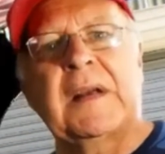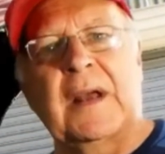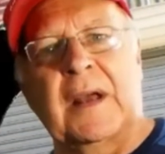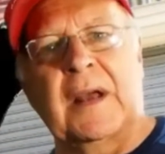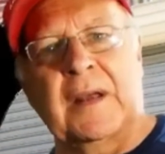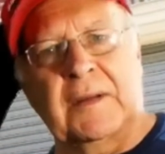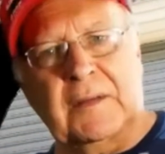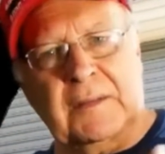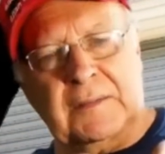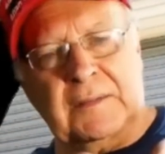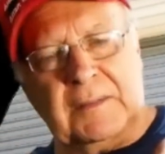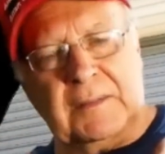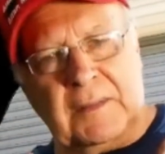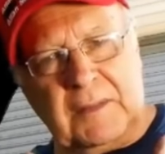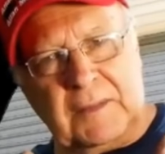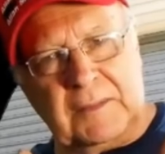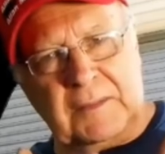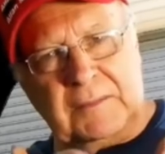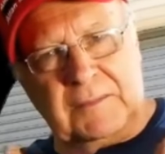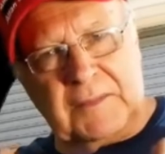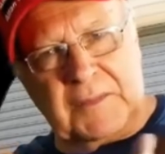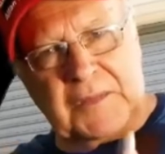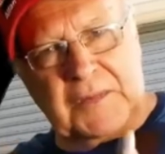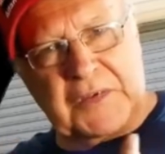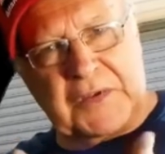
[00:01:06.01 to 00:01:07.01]
and
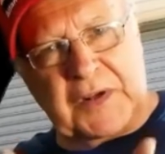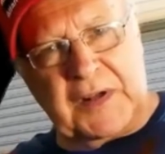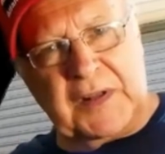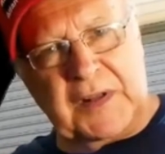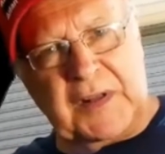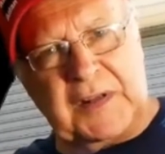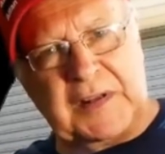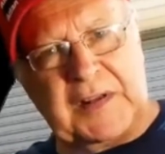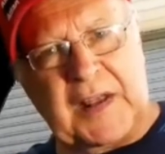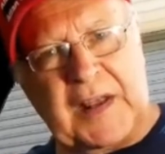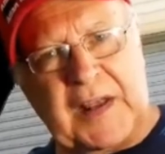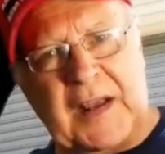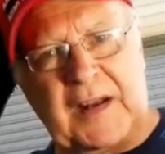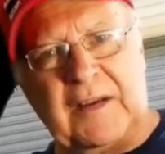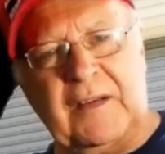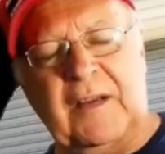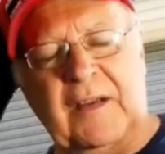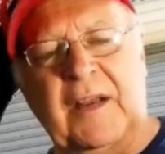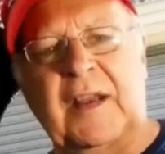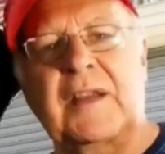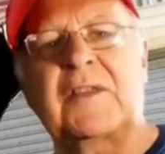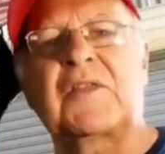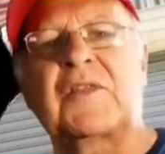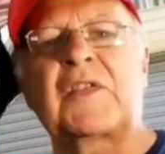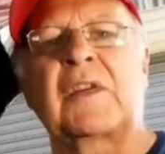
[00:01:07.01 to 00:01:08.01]
see the
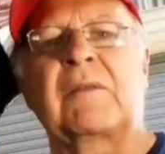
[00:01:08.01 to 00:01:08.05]
techniques